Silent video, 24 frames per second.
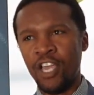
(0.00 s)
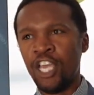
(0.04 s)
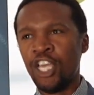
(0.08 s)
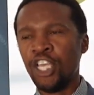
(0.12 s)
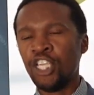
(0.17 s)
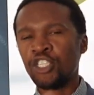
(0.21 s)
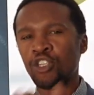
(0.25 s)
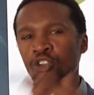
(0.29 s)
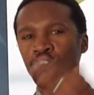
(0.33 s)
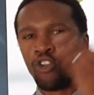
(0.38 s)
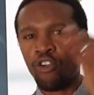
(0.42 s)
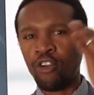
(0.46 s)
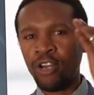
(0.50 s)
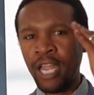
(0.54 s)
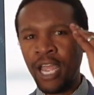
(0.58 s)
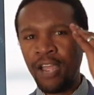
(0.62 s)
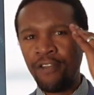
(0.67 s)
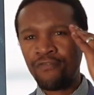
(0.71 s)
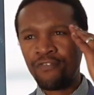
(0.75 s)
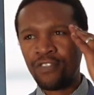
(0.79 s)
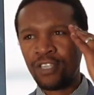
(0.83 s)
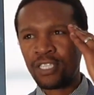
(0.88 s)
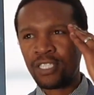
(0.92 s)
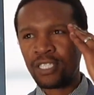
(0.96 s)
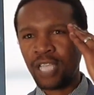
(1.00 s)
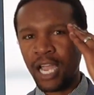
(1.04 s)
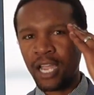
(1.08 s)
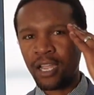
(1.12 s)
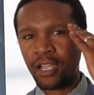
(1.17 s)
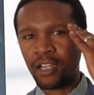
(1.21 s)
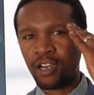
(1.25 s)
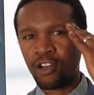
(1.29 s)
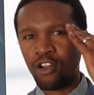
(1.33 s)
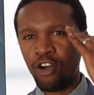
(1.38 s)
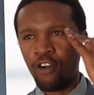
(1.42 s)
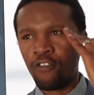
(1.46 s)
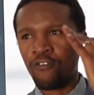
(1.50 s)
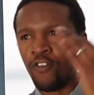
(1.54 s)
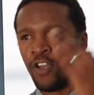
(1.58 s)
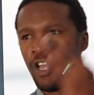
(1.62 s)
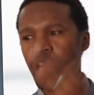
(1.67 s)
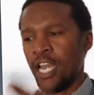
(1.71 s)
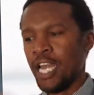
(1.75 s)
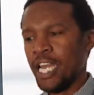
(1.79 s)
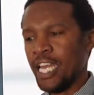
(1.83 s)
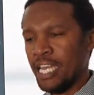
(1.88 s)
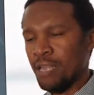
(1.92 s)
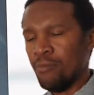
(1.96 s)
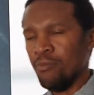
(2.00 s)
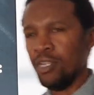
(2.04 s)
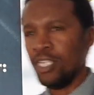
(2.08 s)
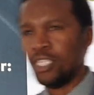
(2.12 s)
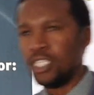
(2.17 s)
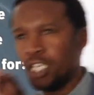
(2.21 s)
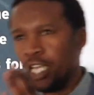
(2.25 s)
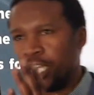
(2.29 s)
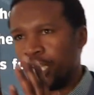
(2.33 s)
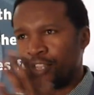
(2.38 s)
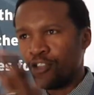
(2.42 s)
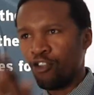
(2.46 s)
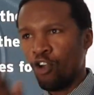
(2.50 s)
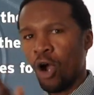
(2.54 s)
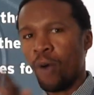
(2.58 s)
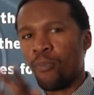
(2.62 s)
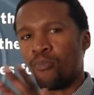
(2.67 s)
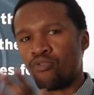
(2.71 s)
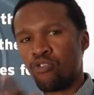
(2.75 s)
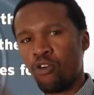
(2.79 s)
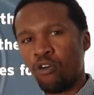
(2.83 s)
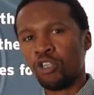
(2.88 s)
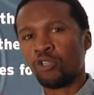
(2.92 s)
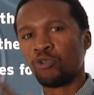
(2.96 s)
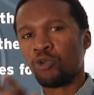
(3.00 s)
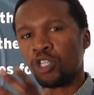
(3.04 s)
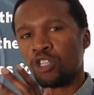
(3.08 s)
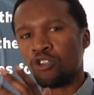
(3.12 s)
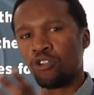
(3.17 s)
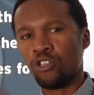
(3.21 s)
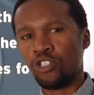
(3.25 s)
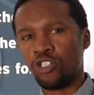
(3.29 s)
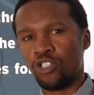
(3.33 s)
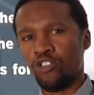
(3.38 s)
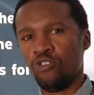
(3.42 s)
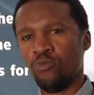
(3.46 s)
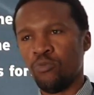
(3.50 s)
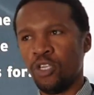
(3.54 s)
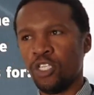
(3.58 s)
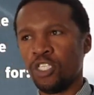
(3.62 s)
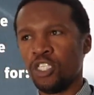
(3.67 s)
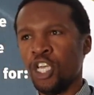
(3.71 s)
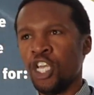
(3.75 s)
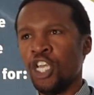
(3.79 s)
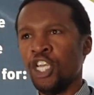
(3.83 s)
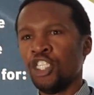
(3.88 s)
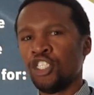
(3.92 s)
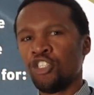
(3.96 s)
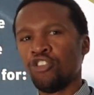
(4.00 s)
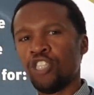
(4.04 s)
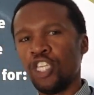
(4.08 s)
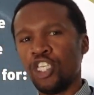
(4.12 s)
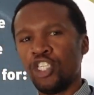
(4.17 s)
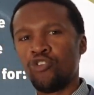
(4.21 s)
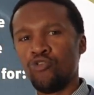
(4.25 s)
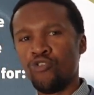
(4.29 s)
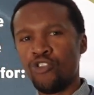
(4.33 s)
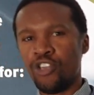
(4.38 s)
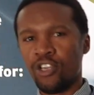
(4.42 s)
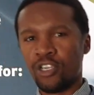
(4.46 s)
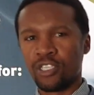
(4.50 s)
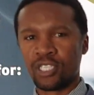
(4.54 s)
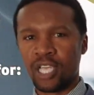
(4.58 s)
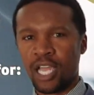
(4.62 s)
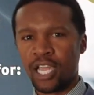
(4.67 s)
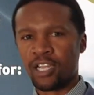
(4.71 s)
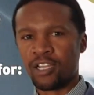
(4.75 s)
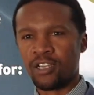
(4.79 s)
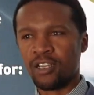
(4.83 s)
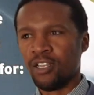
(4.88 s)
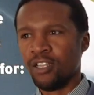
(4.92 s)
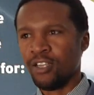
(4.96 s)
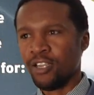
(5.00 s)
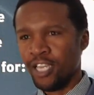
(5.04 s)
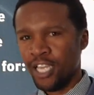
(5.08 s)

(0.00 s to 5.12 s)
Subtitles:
So don't have this cycle of limiting your approach with consumers to the 2-year cycle.